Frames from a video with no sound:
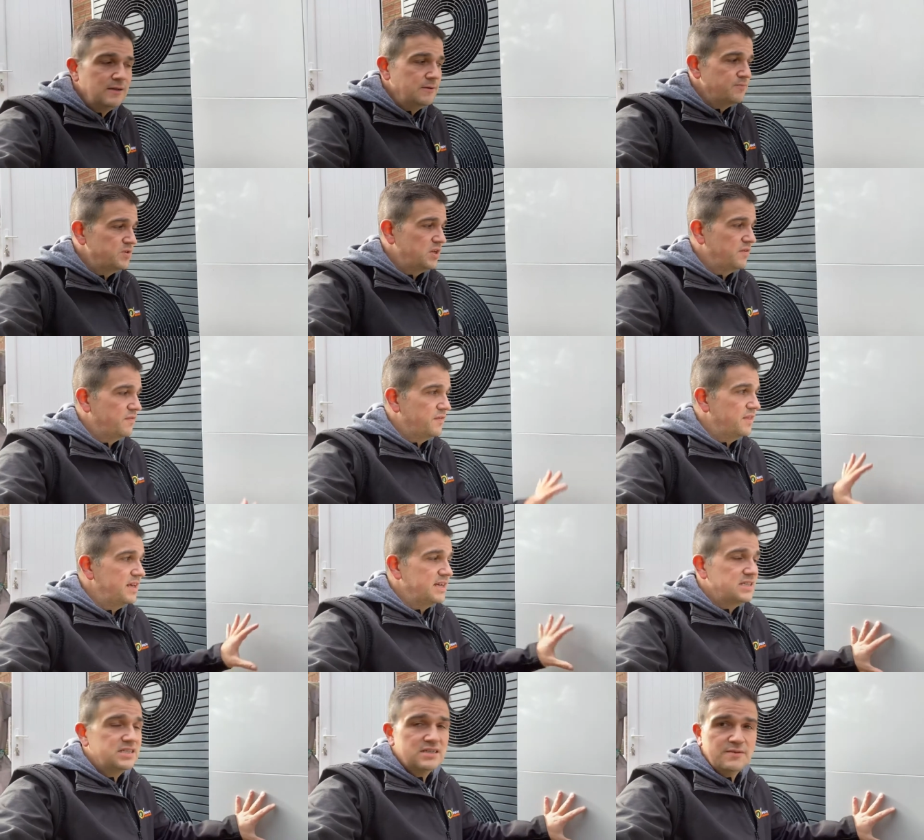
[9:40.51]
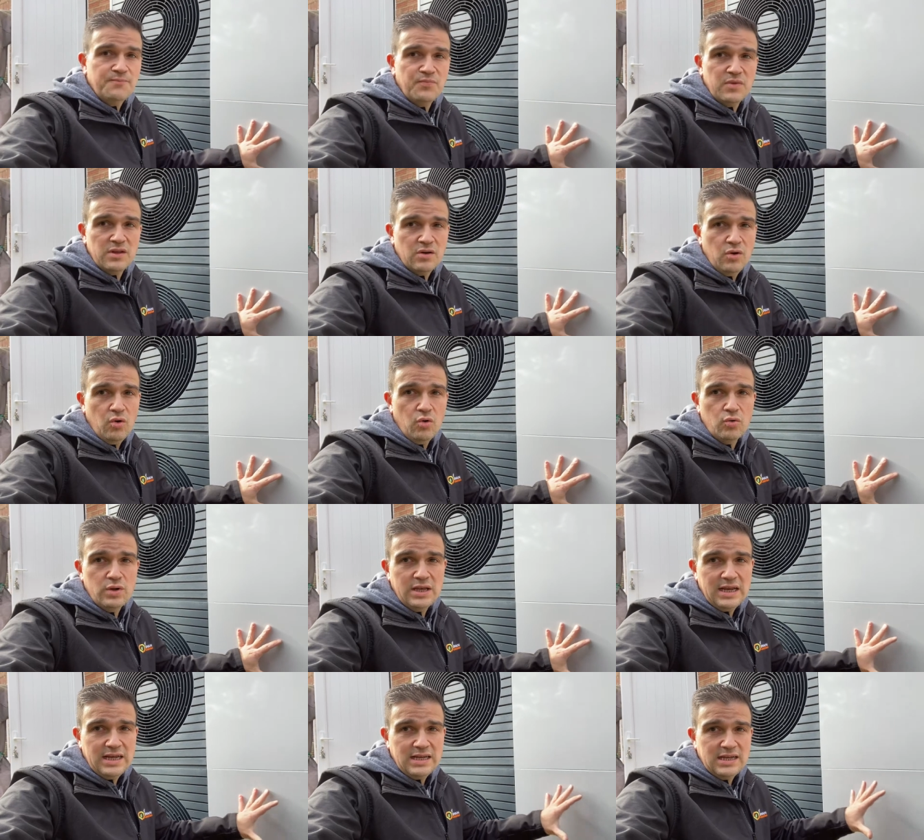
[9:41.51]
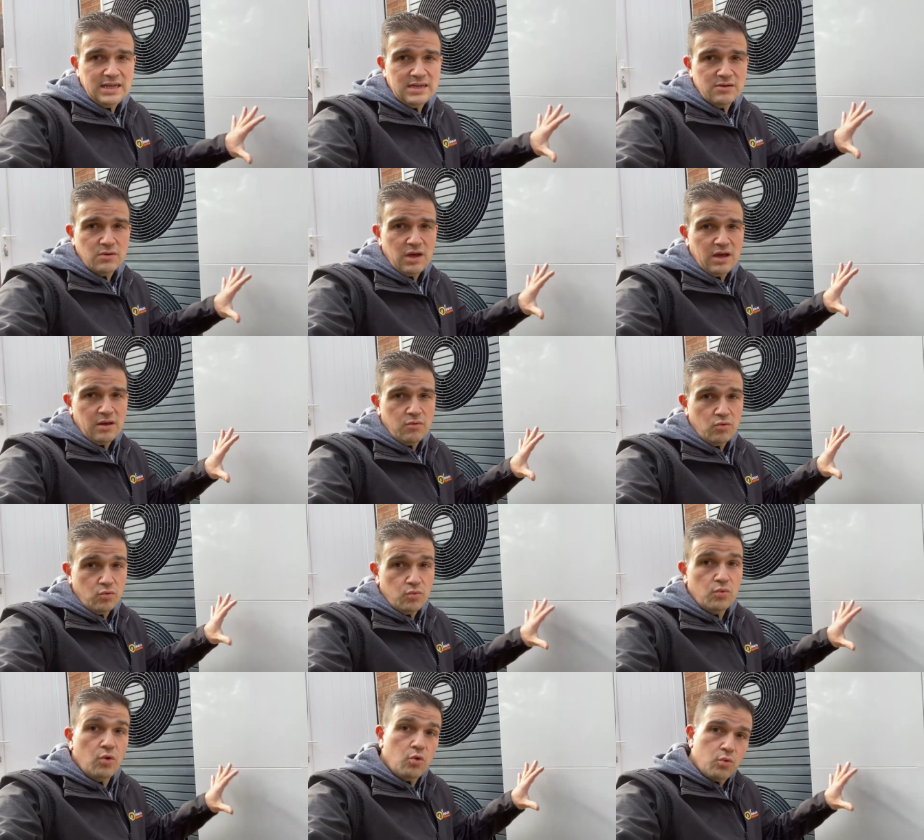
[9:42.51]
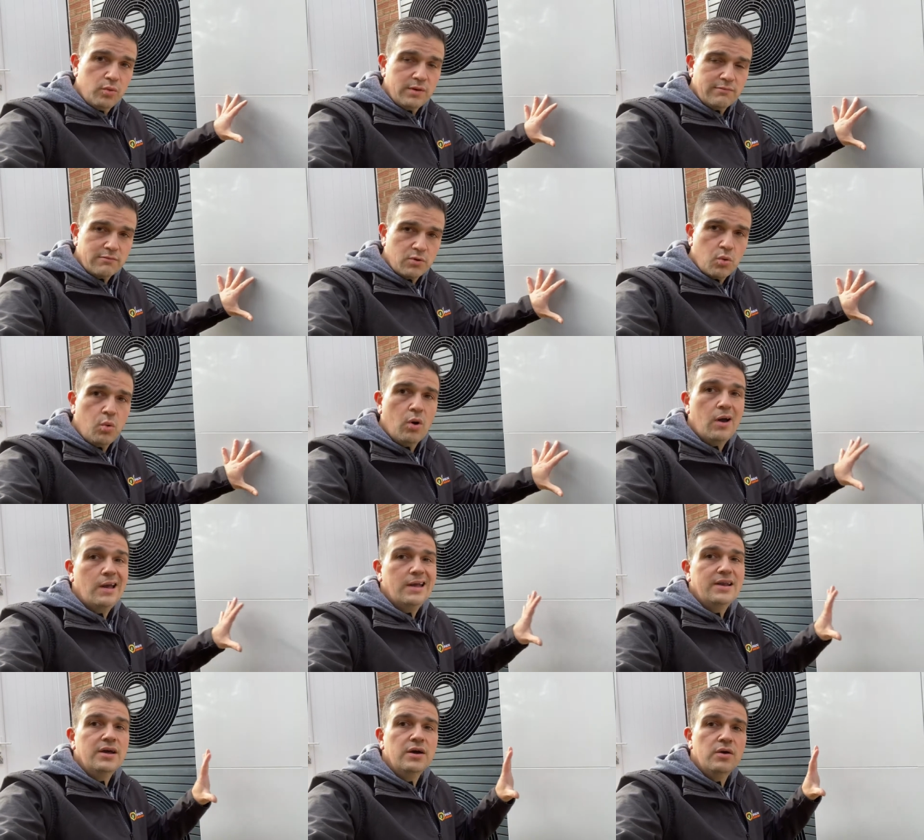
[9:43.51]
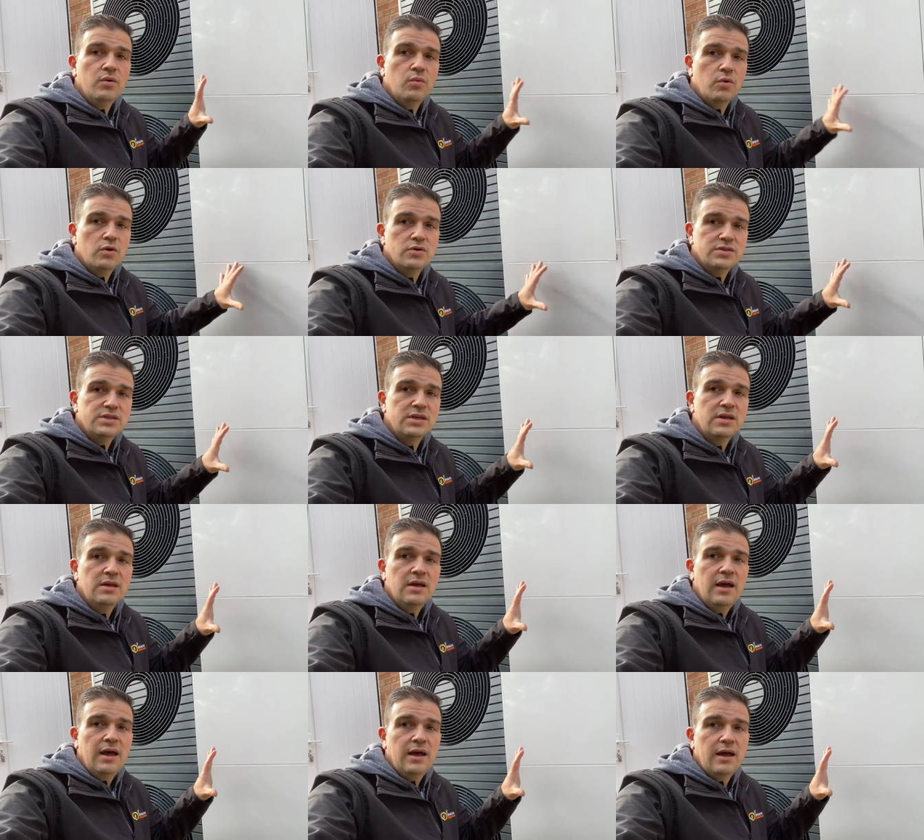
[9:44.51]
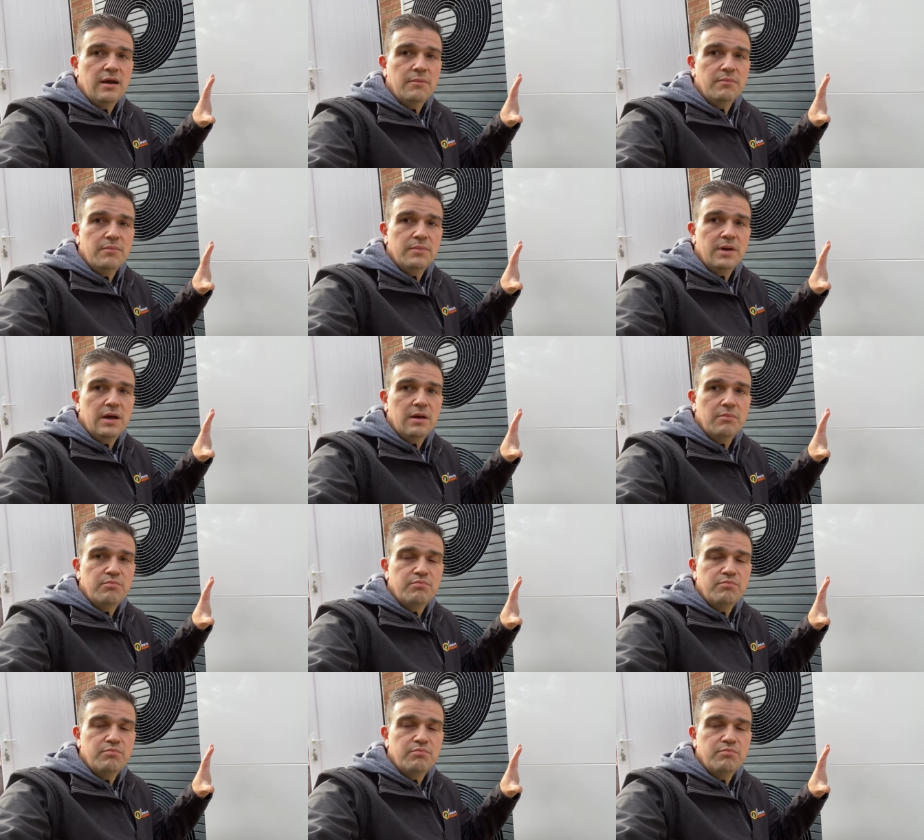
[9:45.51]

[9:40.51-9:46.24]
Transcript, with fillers: So for this, all you needed, uh, all, we required was um, a,